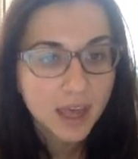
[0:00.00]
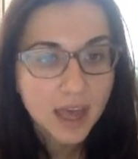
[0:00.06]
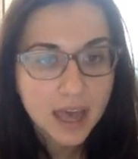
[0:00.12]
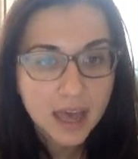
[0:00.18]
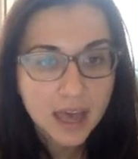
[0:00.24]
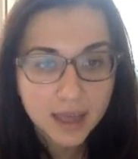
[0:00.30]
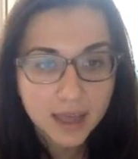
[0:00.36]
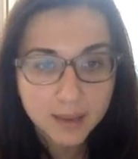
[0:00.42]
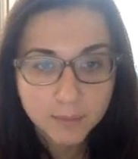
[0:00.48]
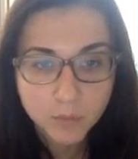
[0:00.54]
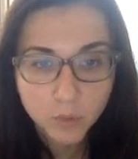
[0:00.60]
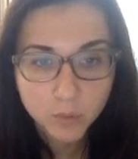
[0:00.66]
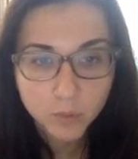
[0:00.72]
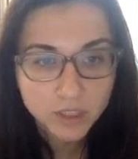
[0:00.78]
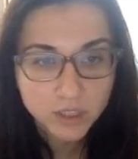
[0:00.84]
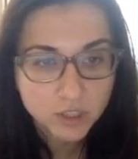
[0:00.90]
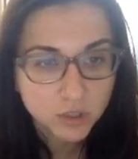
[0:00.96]
I'm
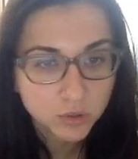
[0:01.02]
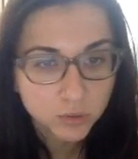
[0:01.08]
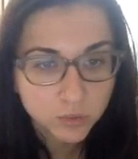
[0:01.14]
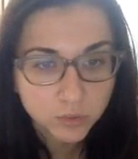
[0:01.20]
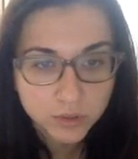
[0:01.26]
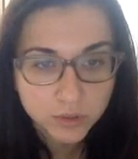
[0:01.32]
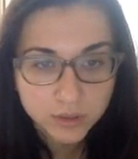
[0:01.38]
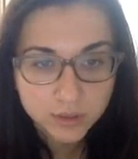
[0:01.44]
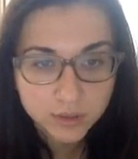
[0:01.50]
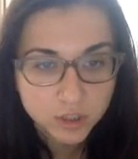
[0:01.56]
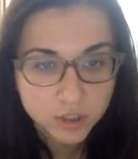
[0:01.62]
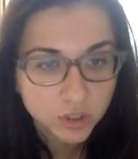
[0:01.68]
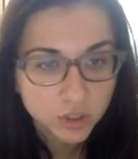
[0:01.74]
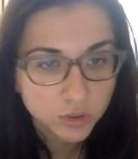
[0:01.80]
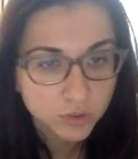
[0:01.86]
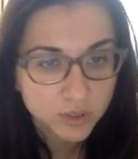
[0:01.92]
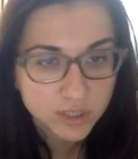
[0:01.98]
going to
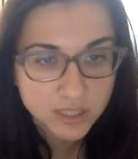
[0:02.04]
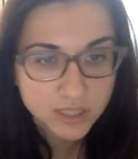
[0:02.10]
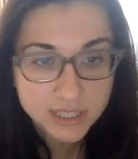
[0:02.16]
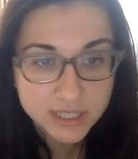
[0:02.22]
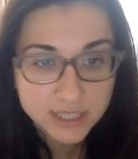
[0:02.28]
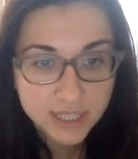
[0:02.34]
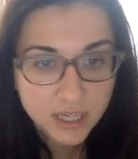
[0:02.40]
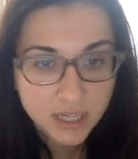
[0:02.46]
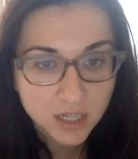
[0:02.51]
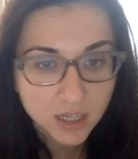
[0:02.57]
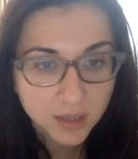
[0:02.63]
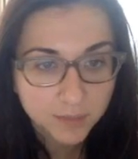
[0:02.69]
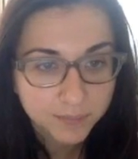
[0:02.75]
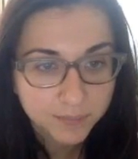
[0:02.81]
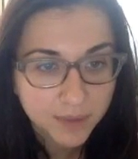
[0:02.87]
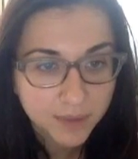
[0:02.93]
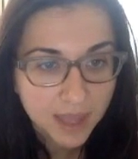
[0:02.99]
choose this
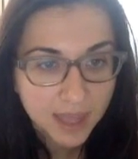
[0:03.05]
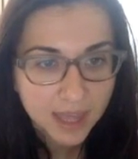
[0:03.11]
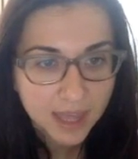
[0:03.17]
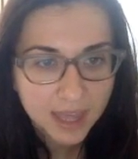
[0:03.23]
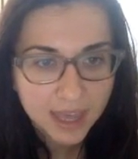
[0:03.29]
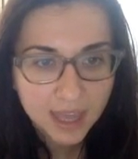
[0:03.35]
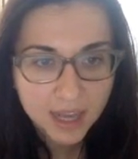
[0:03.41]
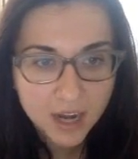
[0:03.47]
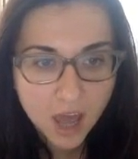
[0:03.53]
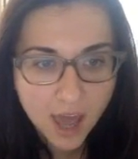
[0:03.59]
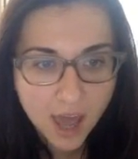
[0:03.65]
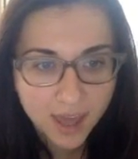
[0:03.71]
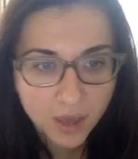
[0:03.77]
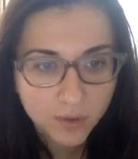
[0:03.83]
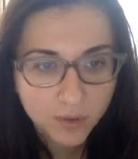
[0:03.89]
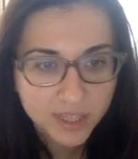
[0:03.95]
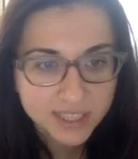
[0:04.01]
year. And
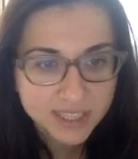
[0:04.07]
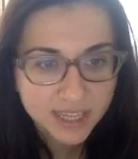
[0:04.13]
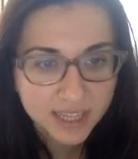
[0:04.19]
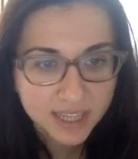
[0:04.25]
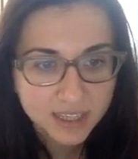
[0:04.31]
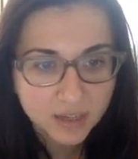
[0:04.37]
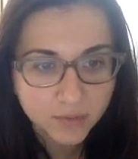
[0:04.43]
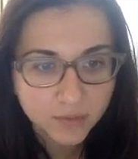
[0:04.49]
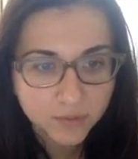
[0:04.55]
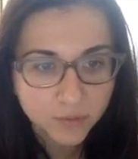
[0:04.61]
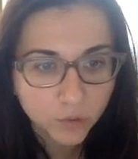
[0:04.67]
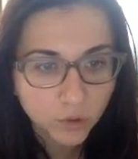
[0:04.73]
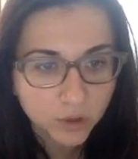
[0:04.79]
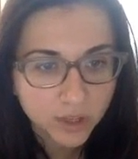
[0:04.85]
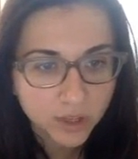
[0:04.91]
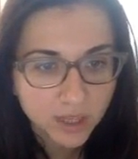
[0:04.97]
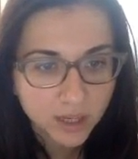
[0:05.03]
I always selected
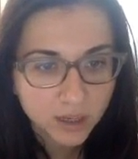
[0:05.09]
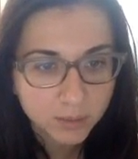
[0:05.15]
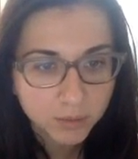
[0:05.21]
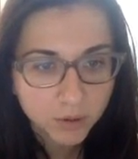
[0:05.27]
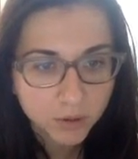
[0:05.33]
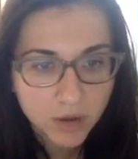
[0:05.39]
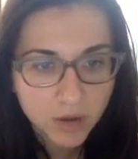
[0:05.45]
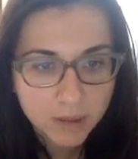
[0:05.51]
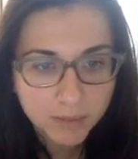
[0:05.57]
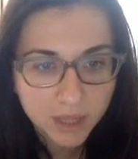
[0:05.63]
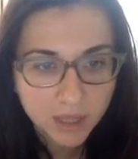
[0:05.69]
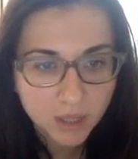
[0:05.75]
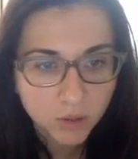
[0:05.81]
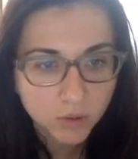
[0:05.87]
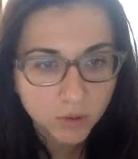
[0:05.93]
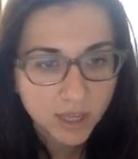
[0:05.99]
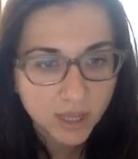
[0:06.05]
full year programming.
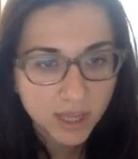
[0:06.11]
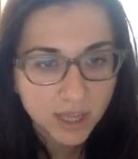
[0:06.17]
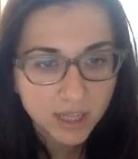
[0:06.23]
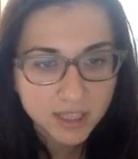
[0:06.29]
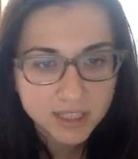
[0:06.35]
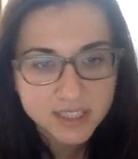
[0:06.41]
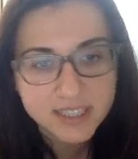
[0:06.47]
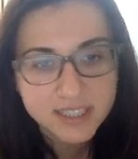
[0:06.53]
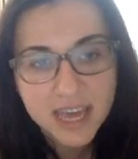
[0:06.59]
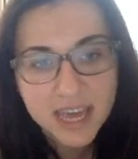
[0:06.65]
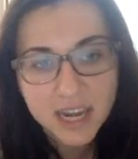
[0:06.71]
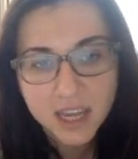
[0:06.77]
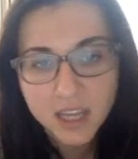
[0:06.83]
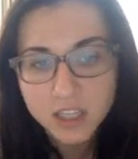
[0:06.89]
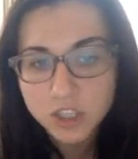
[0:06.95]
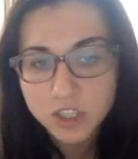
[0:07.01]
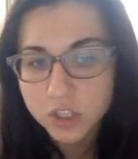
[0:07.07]
You can set
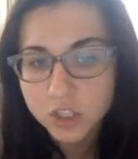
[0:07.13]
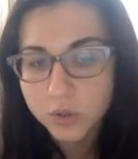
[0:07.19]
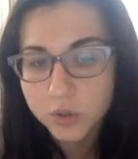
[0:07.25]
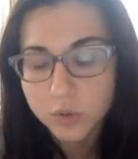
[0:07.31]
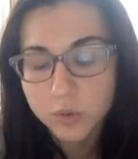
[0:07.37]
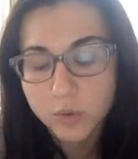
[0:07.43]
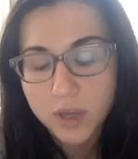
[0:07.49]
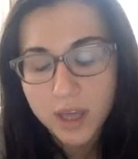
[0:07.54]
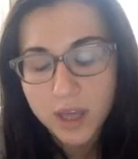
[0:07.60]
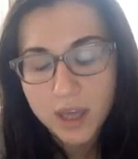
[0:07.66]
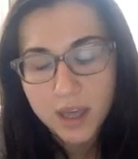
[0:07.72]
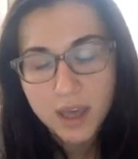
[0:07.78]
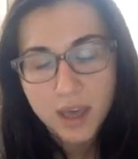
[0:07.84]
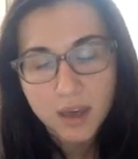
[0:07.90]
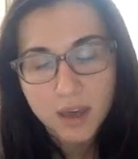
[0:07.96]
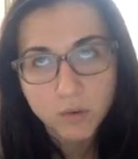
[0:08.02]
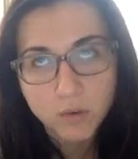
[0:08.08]
it to
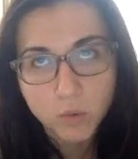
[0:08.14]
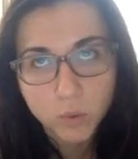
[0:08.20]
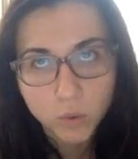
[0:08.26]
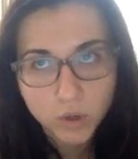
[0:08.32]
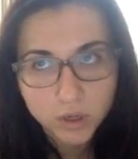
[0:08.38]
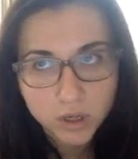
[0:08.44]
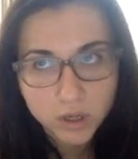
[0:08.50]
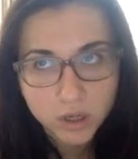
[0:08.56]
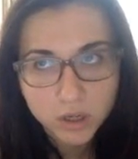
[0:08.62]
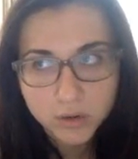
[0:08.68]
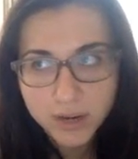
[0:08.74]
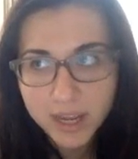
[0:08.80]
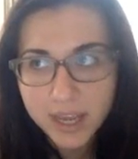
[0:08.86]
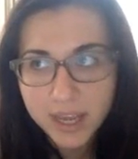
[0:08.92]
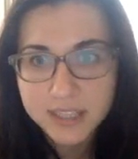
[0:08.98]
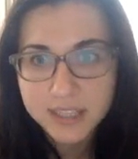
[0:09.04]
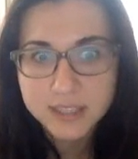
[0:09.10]
have quarter
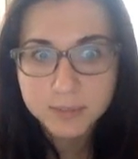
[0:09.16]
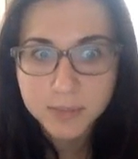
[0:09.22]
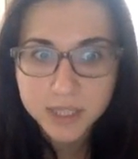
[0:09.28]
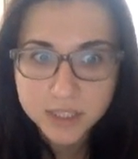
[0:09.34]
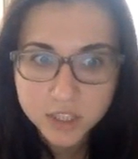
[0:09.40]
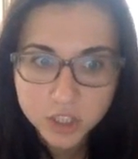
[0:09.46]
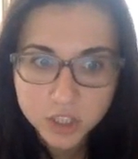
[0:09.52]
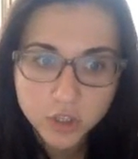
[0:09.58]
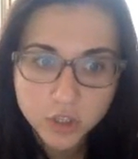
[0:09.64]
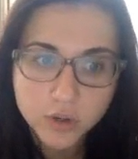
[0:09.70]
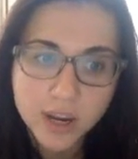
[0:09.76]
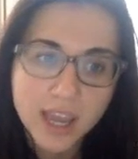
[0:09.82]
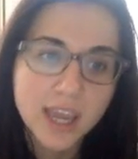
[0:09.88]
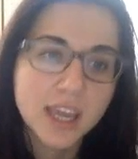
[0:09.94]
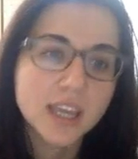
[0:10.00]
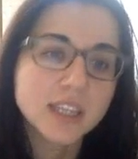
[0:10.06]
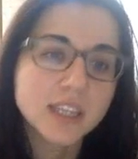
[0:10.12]
grades, semester
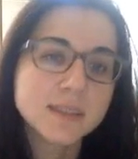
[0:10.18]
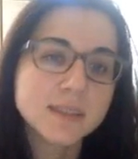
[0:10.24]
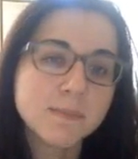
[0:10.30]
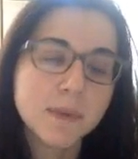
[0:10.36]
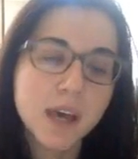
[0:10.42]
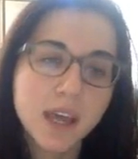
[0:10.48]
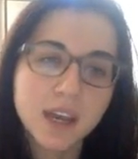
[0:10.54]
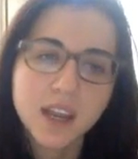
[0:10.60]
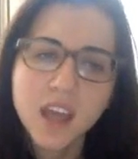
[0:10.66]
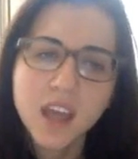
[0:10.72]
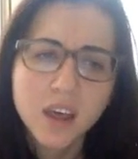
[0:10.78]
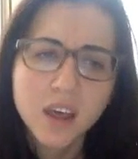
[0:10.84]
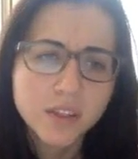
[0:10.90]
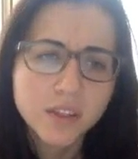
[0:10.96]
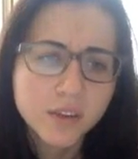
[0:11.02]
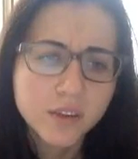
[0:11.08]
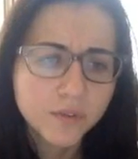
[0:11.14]
grades, but
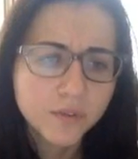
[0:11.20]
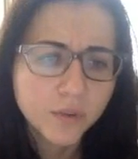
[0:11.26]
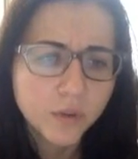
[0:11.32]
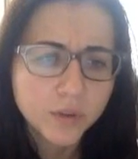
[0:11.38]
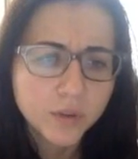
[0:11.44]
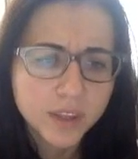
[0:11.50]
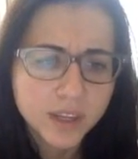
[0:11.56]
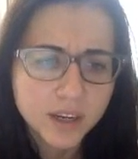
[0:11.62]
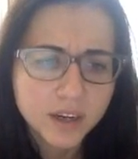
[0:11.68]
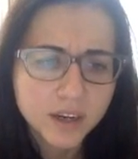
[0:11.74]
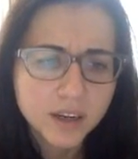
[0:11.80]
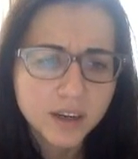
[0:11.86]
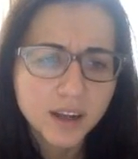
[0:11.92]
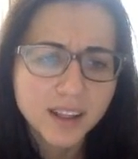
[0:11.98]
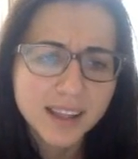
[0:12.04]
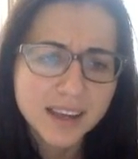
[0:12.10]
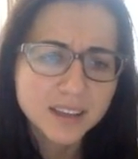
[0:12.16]
the full
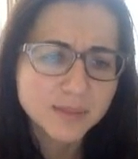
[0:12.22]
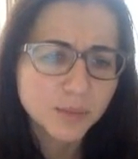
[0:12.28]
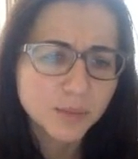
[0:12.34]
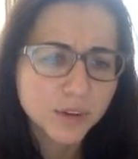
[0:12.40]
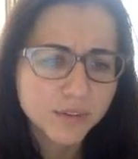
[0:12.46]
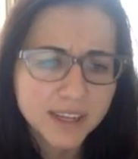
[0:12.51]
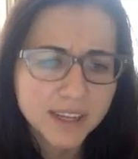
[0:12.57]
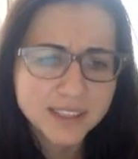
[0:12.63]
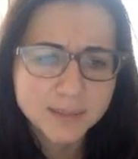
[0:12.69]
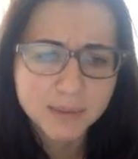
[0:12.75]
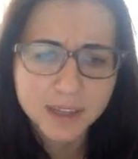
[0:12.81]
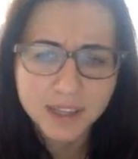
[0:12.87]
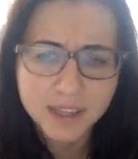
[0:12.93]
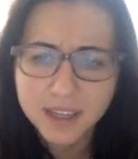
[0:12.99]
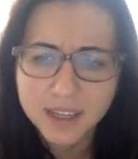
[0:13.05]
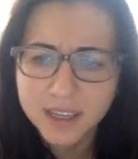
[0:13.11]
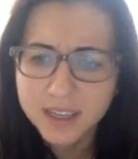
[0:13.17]
year allows more
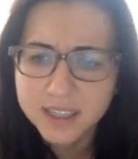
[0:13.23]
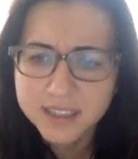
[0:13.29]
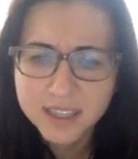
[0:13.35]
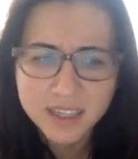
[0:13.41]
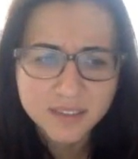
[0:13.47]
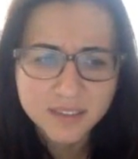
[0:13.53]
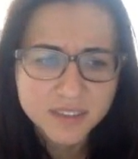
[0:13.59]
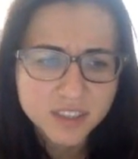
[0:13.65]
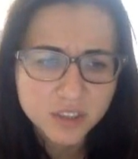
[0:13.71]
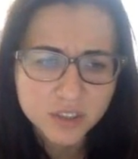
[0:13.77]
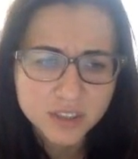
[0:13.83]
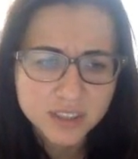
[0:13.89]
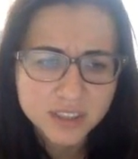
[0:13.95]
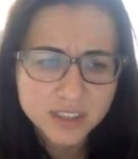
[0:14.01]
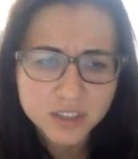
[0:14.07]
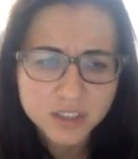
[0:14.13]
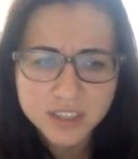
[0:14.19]
flexibility because then if
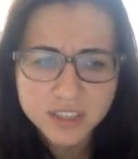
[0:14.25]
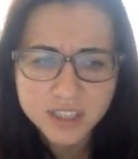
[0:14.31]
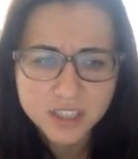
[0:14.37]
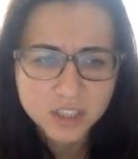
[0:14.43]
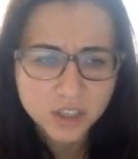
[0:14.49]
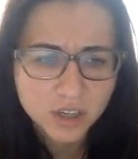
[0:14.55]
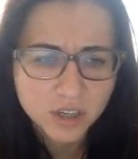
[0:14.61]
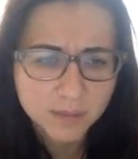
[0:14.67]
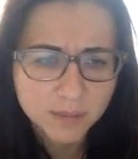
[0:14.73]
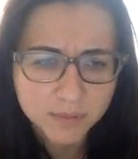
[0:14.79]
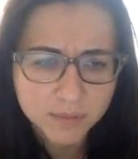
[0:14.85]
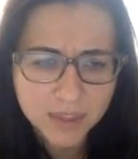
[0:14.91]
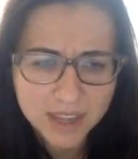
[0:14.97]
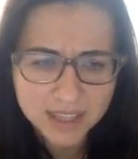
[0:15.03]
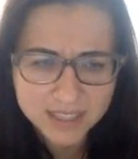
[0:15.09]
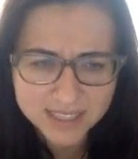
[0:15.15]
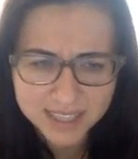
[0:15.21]
students can turn
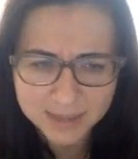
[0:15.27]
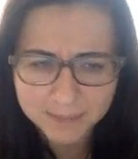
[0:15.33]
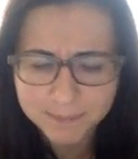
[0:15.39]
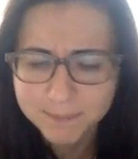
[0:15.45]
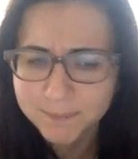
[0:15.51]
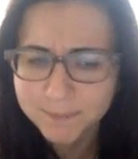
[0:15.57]
things in